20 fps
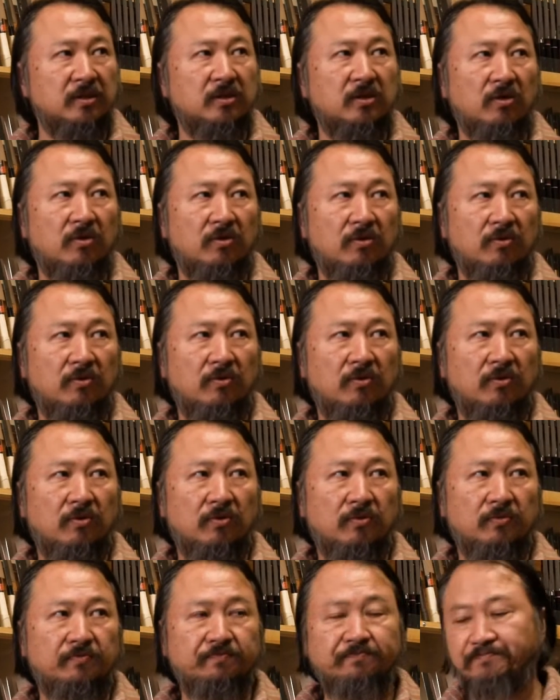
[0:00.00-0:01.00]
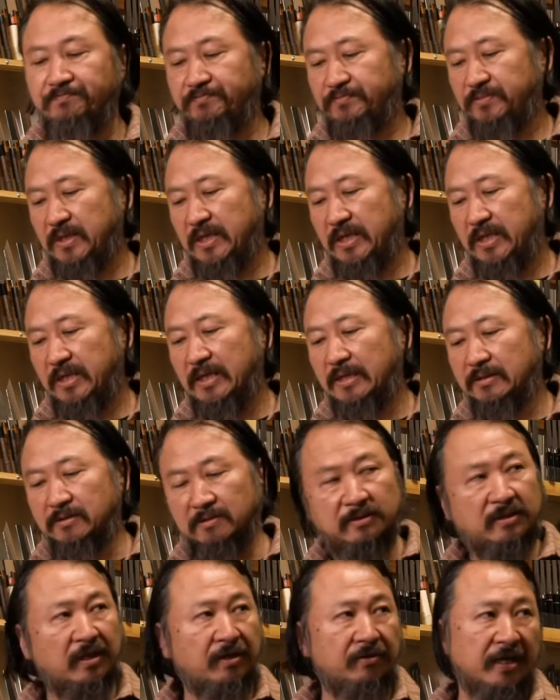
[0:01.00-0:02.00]
So it
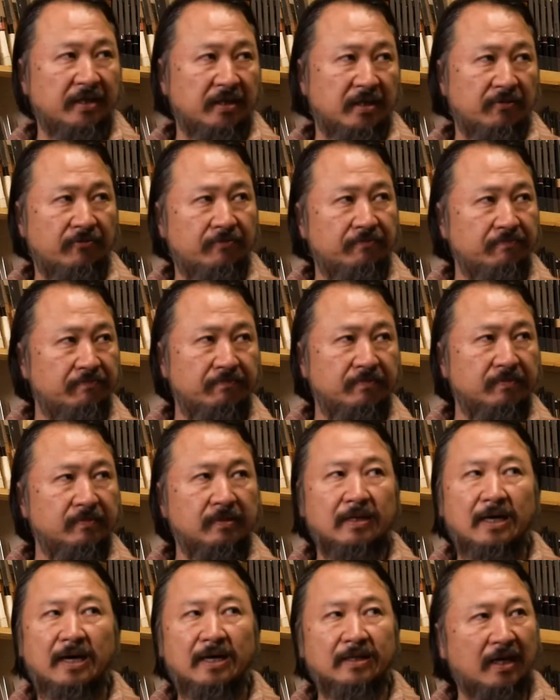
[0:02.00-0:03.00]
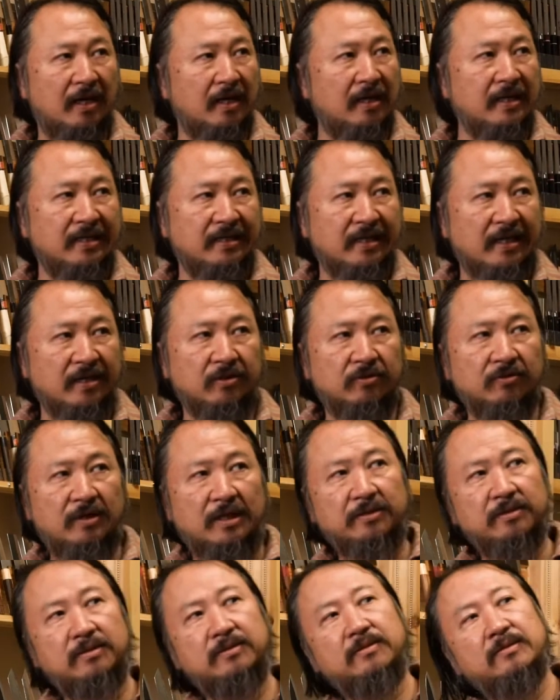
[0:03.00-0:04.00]
doesn't sell any other in
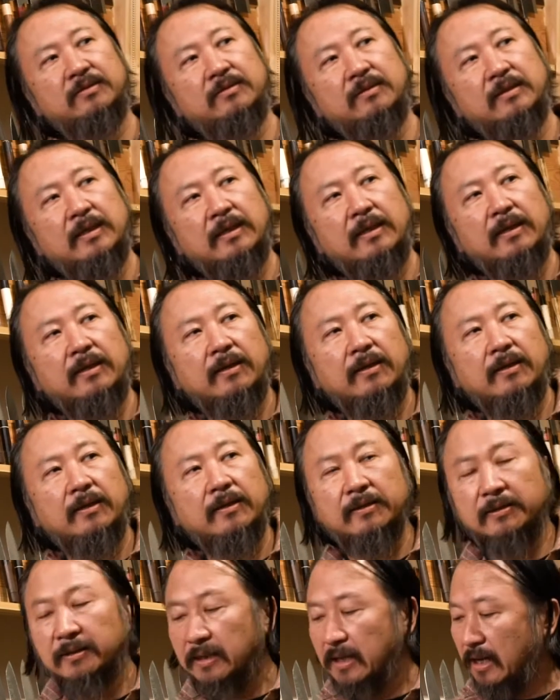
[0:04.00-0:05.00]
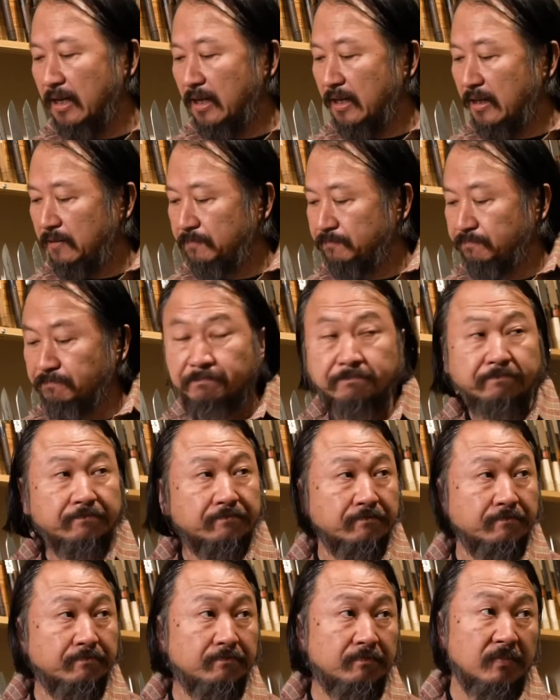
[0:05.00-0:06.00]
England. Yeah. So it's unique
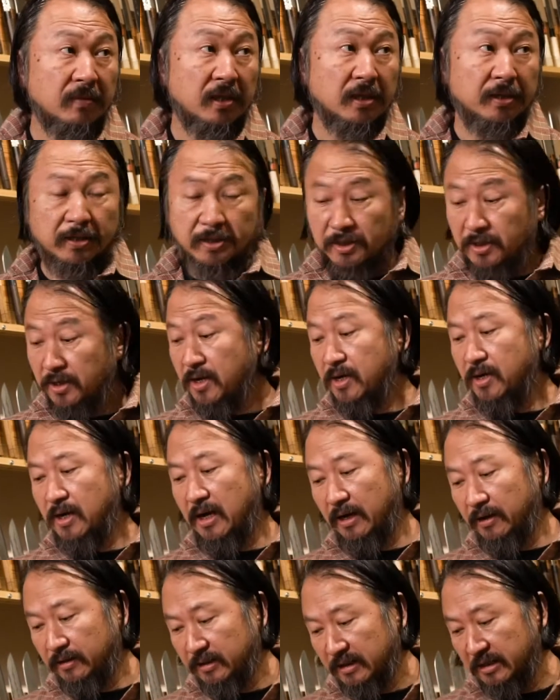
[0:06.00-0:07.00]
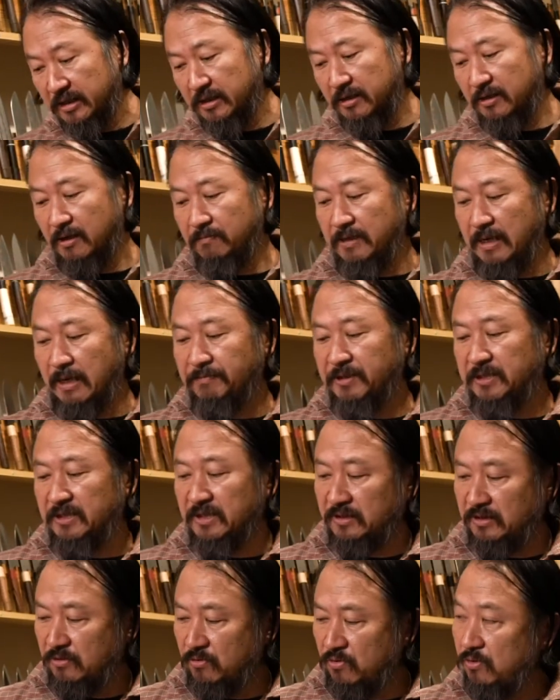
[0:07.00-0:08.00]
to this business. Yeah, I really love it. I'm
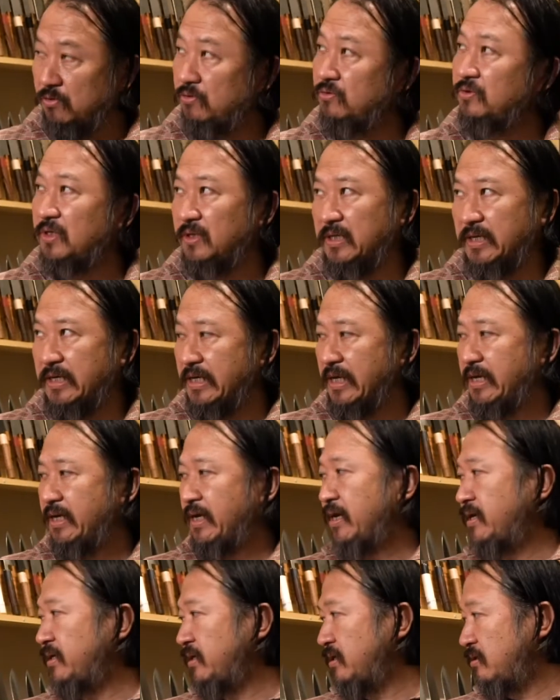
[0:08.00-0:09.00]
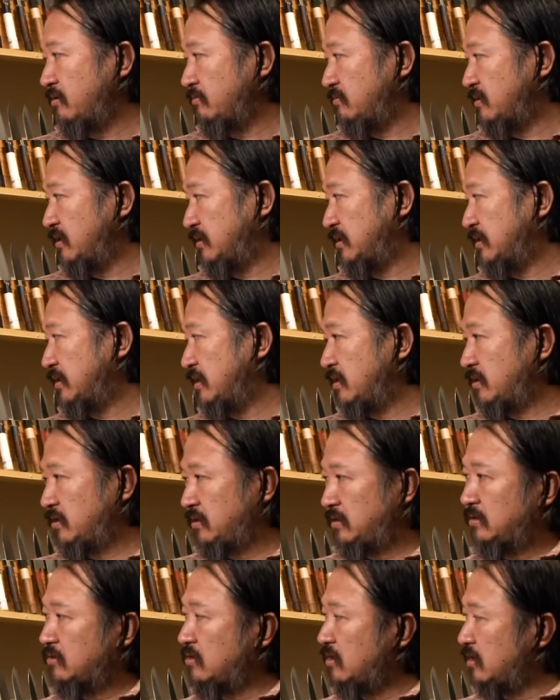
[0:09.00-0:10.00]
just holding any of this.
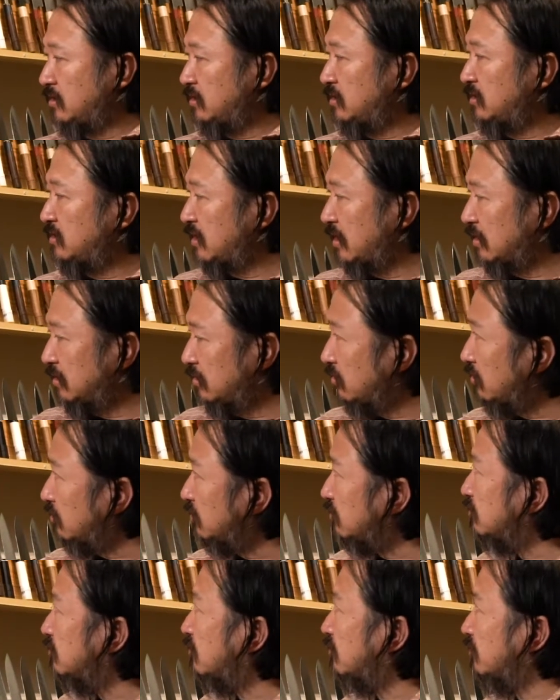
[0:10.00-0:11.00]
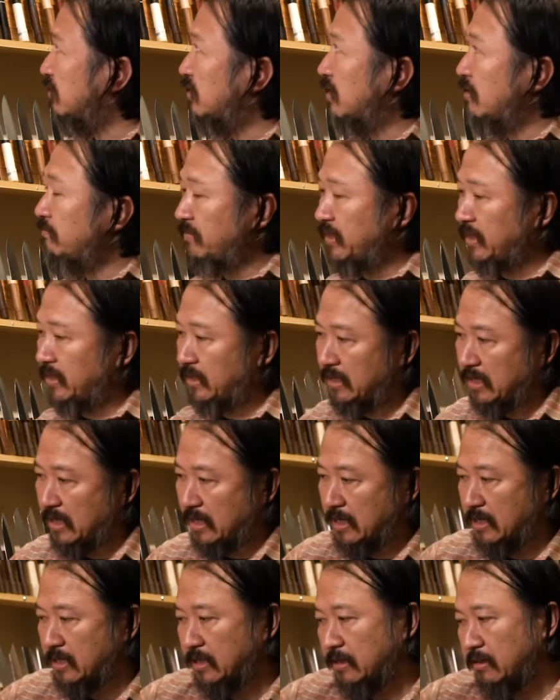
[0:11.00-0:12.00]
This got santoku, or you can make
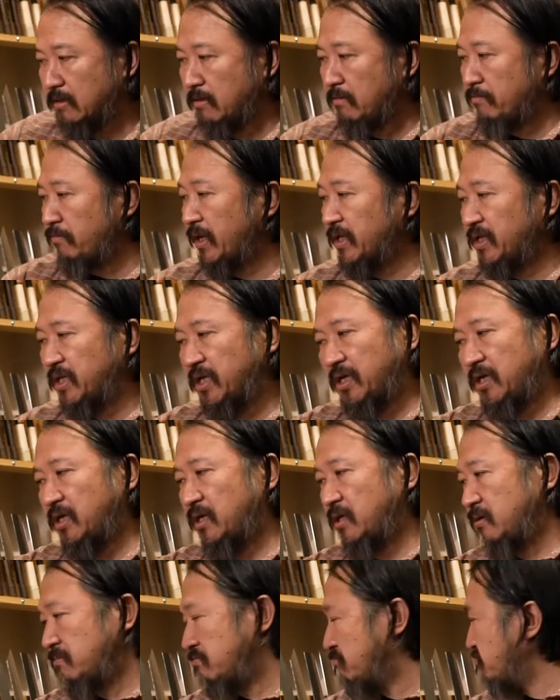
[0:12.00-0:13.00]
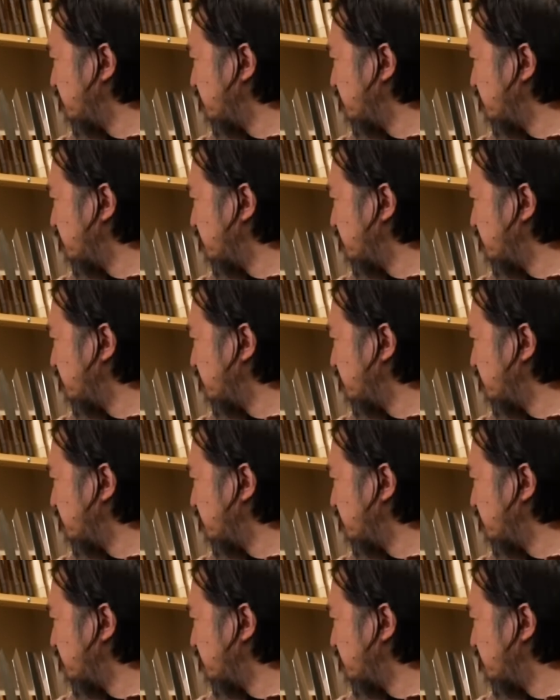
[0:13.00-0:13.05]
a petty,